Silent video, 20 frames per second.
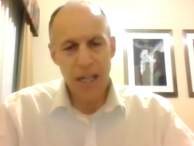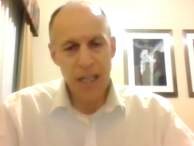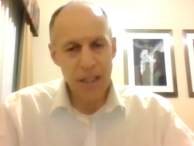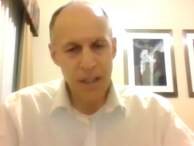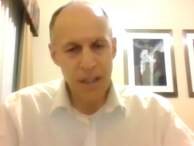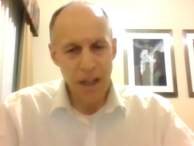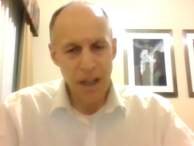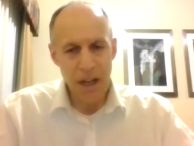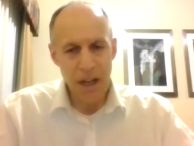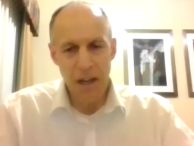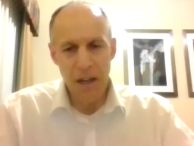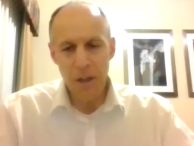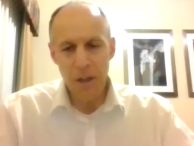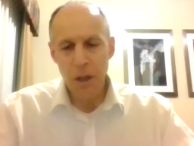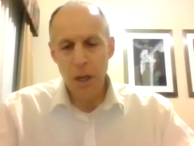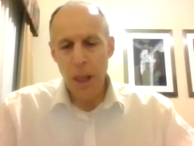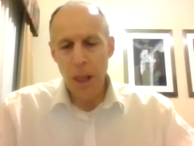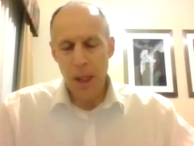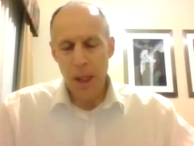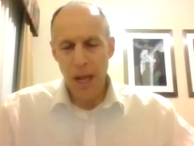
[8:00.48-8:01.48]
getting
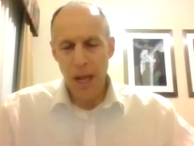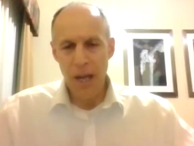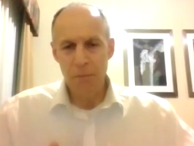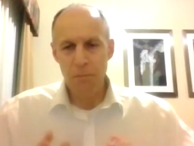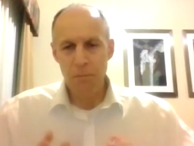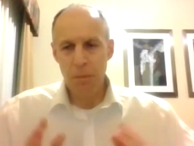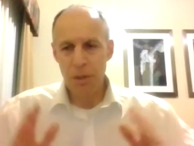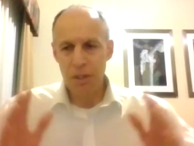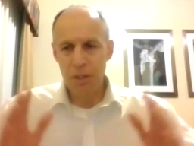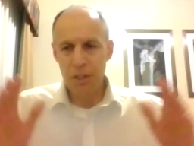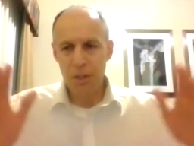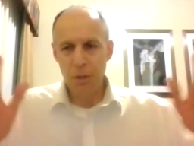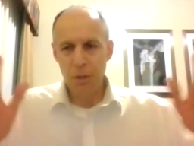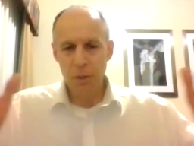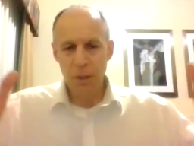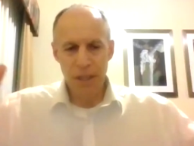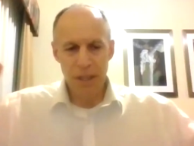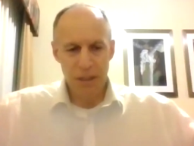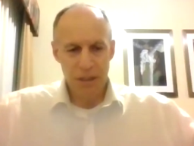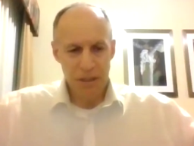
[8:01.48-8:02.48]
along and
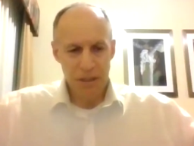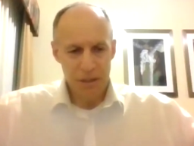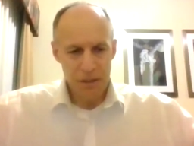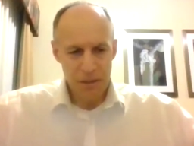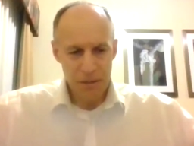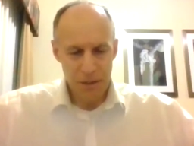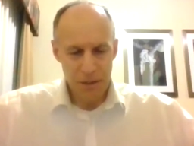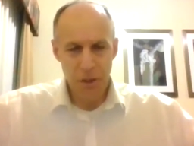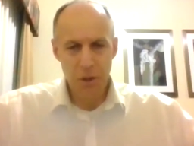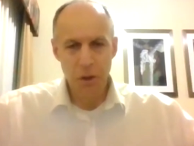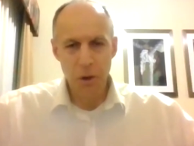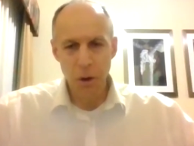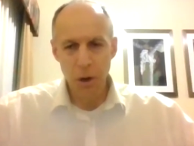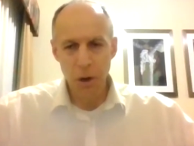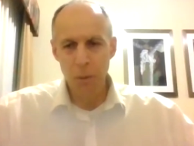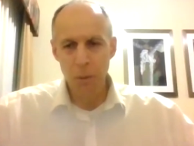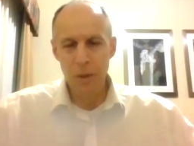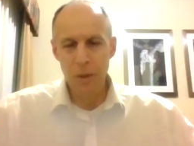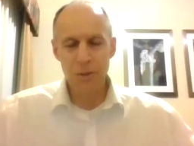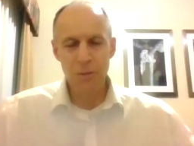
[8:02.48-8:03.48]
pursuing the
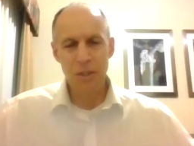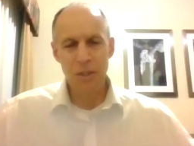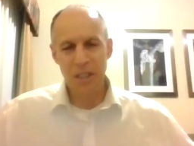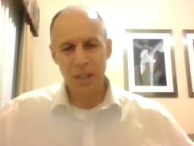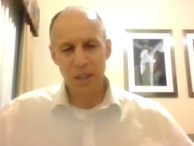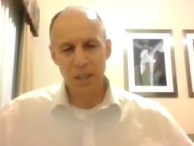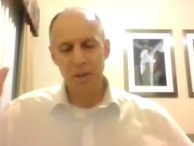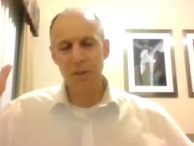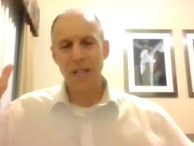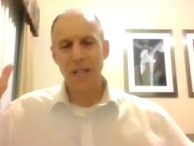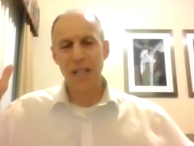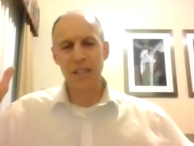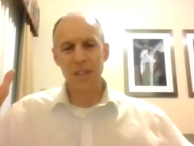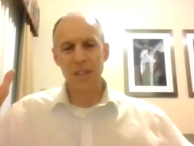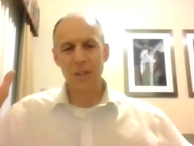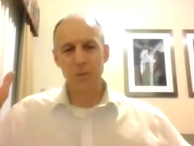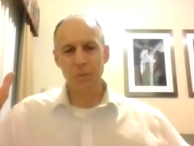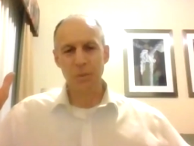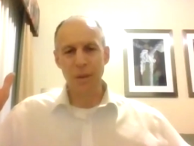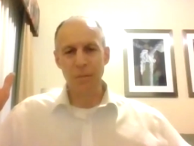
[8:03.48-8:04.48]
goal, which was to learn how
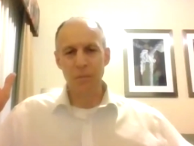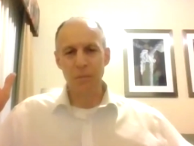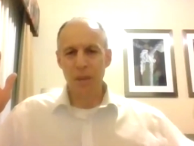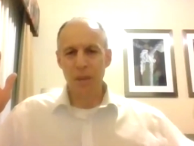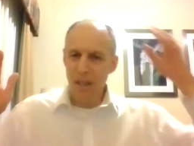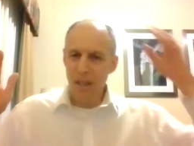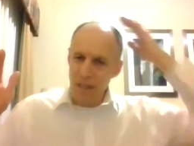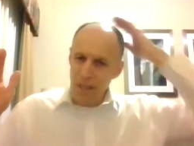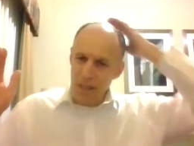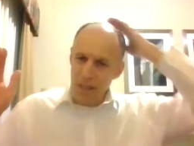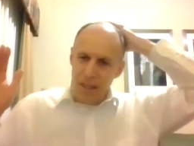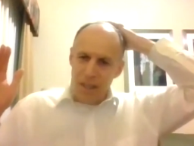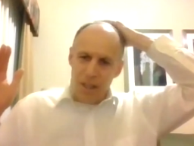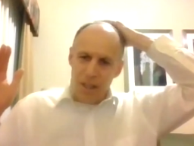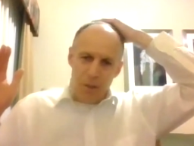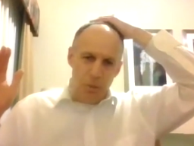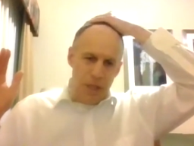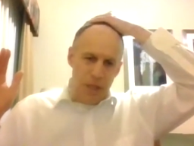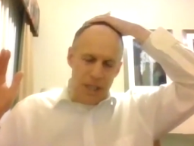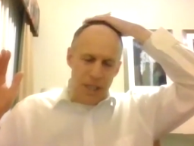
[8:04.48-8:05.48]
to swim.
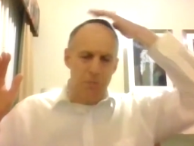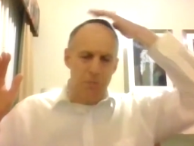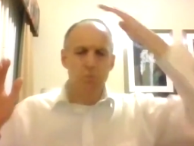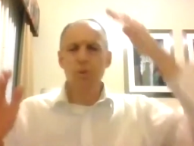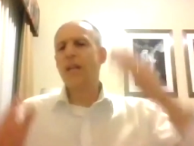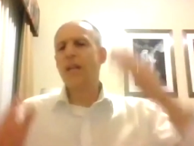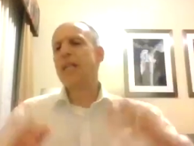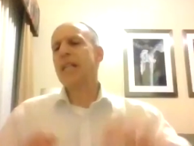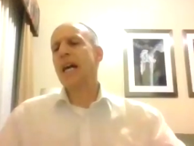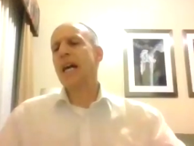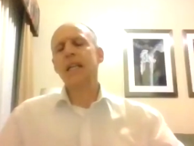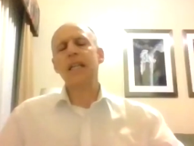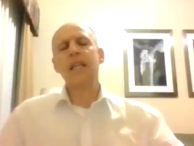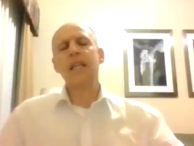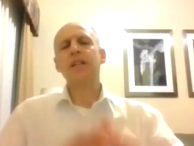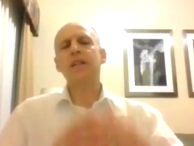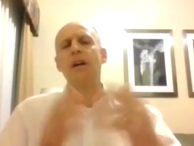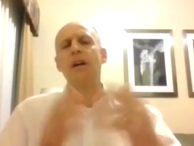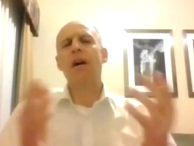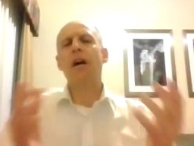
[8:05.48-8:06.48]
We can bring that
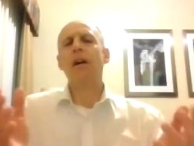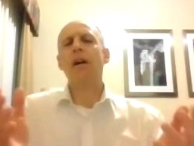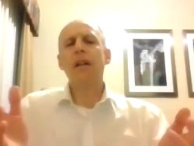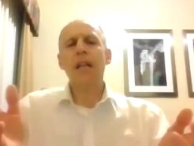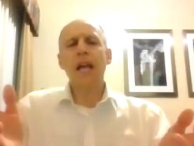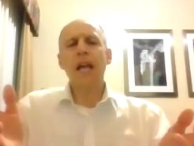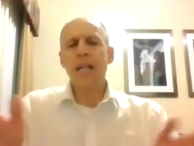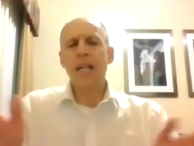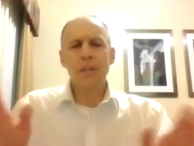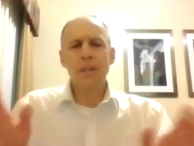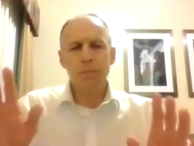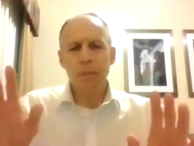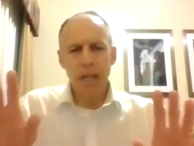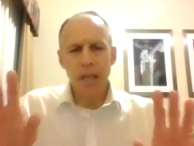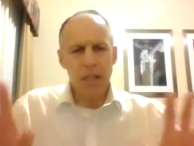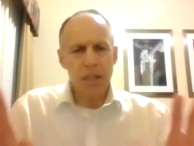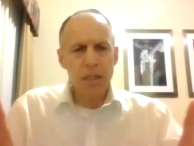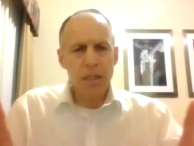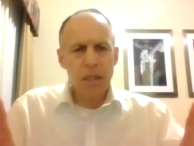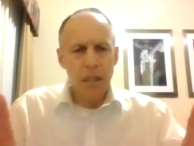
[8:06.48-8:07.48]
into all
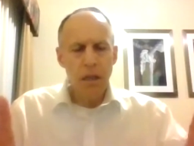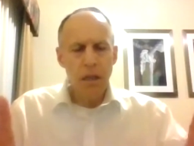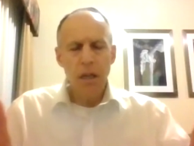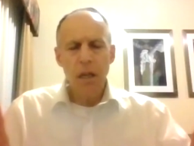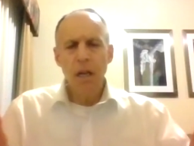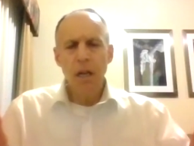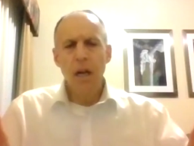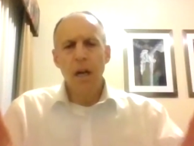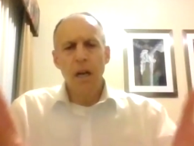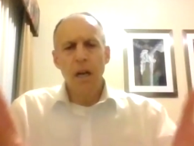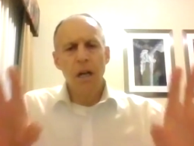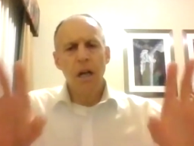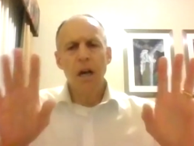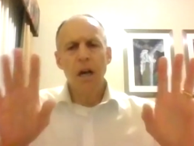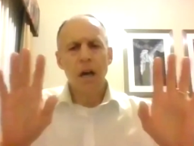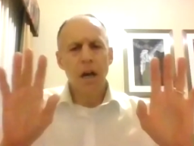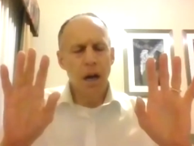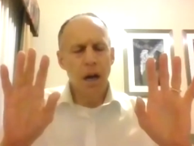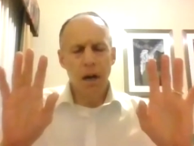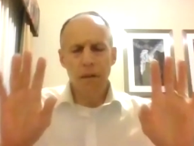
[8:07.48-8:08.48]
aspects
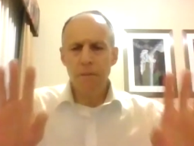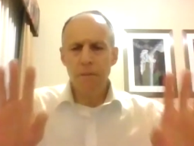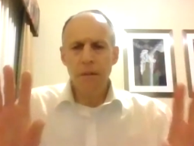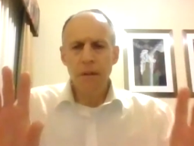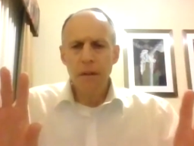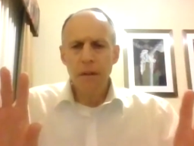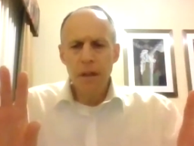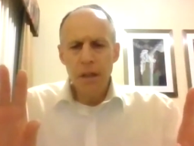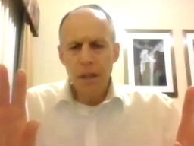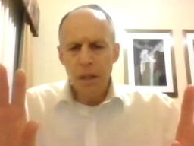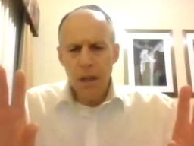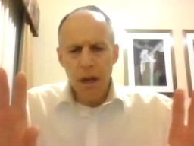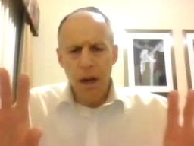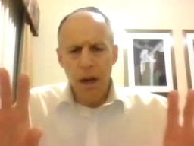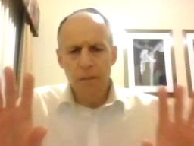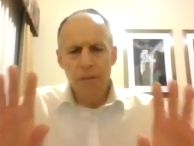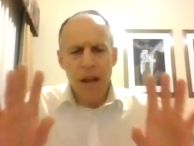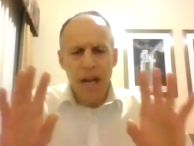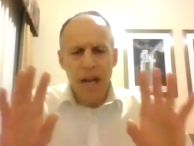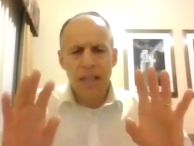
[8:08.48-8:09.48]
of,
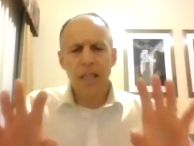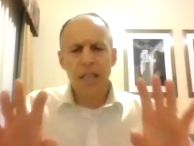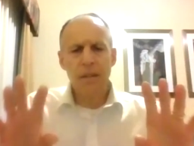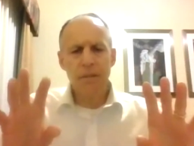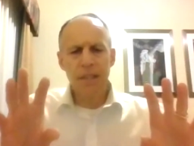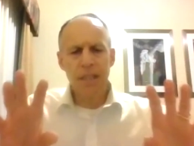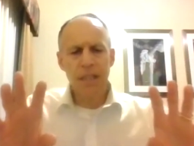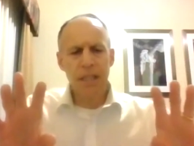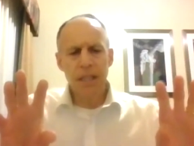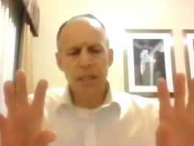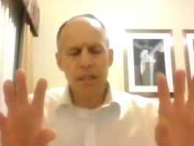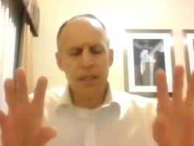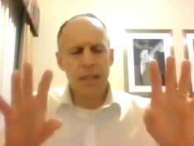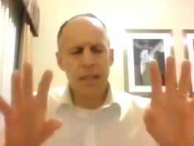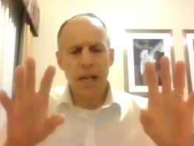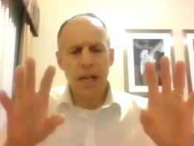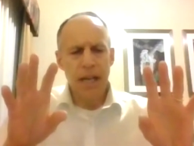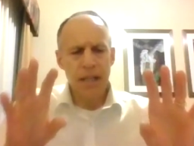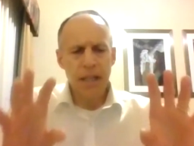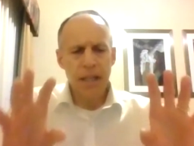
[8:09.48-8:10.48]
of
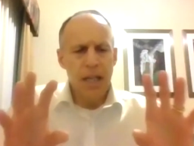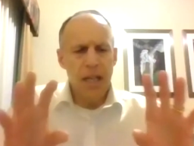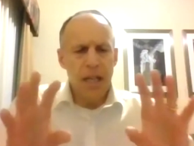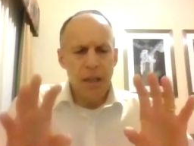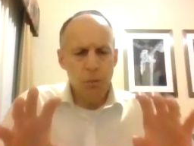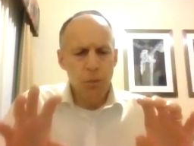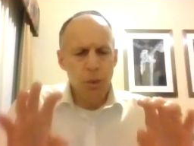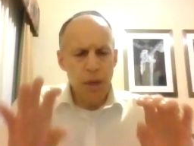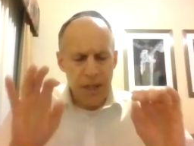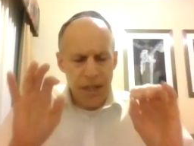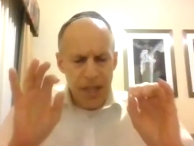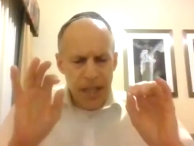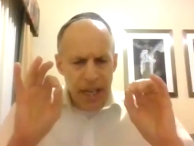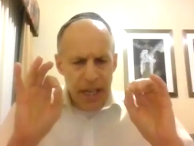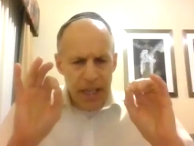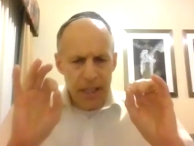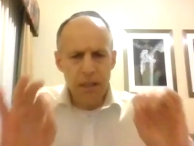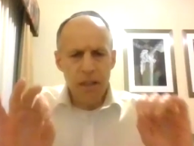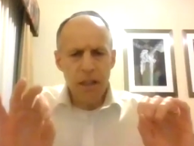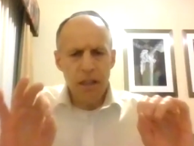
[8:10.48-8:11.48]
activities and
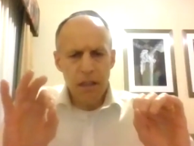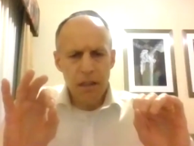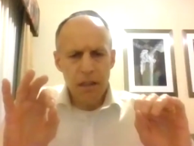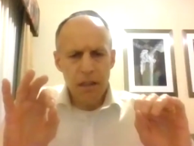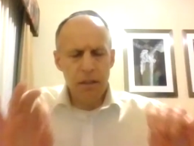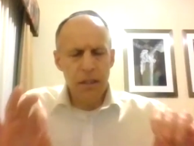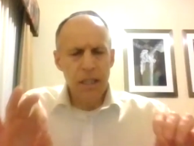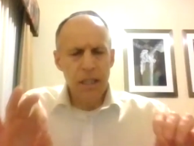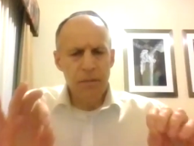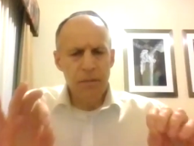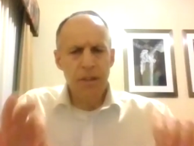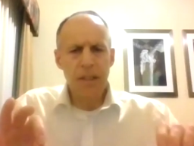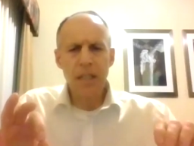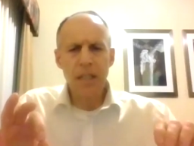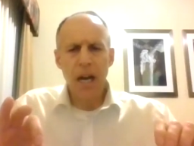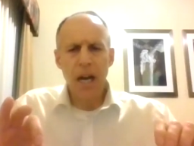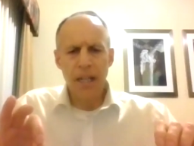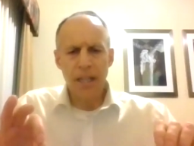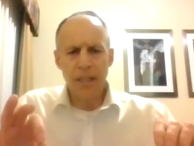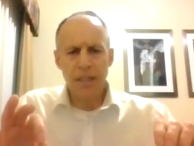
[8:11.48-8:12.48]
within
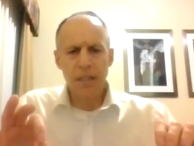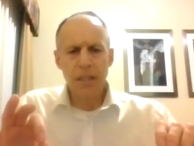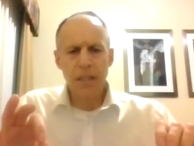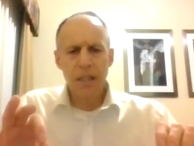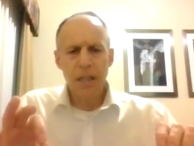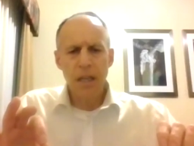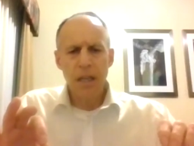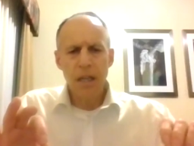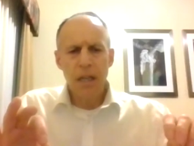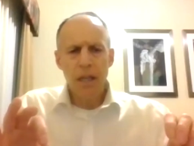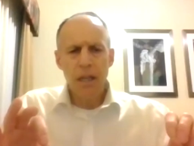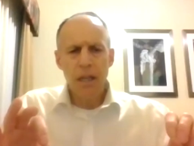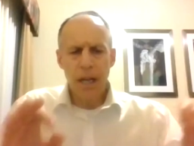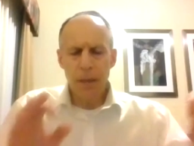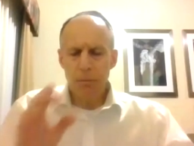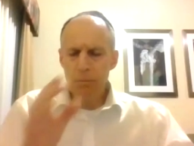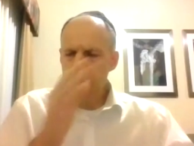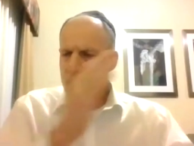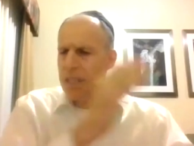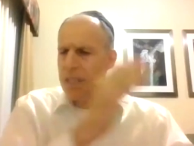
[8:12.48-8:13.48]
Cleveland Heights,
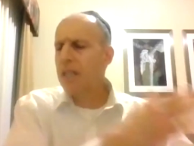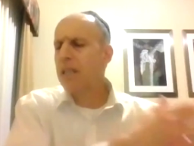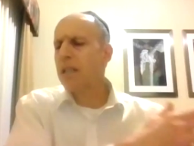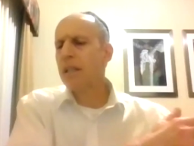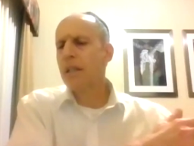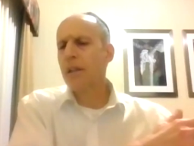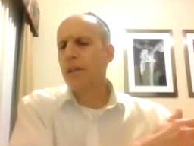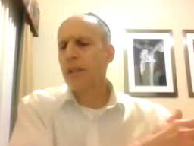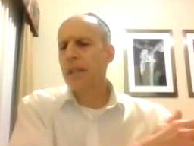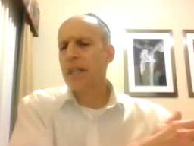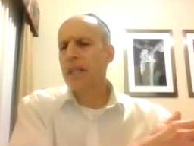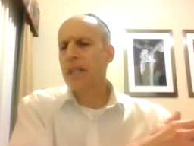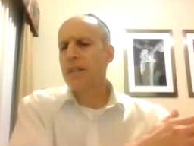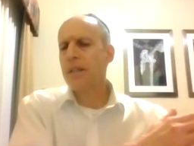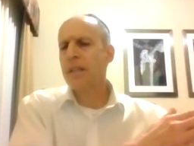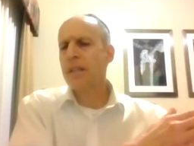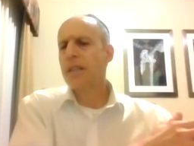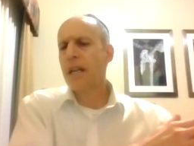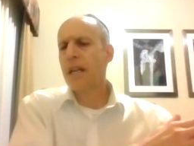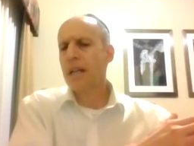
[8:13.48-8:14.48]
and particularly
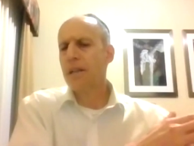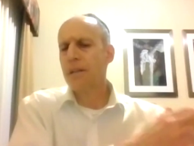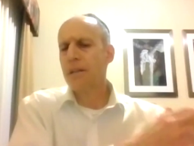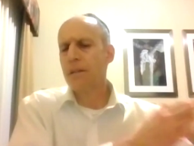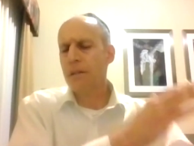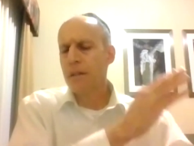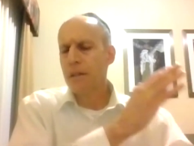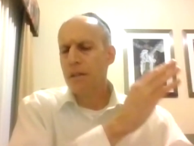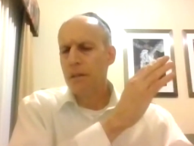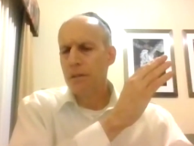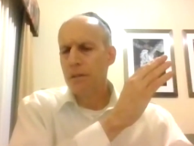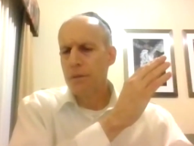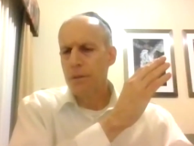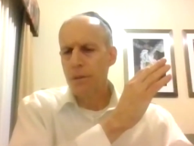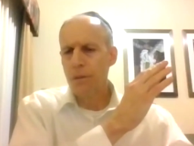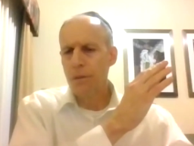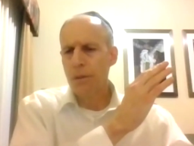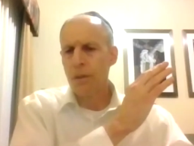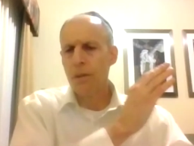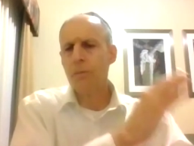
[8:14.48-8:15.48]
in the Taylor
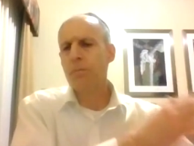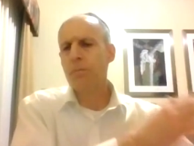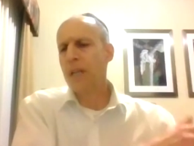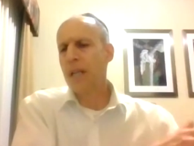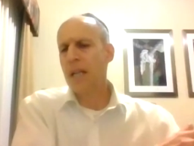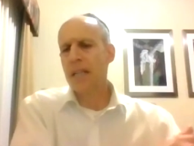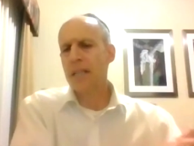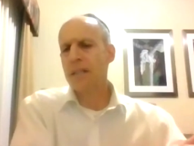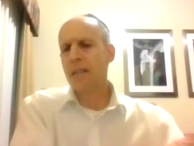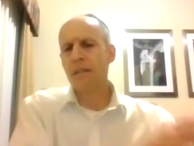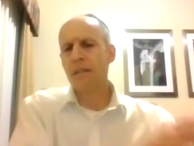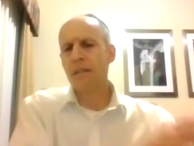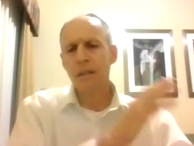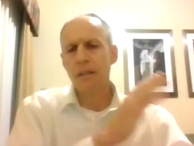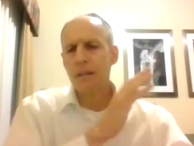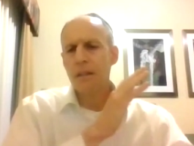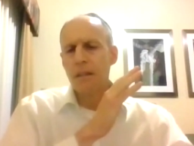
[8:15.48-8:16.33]
Tudor Plaza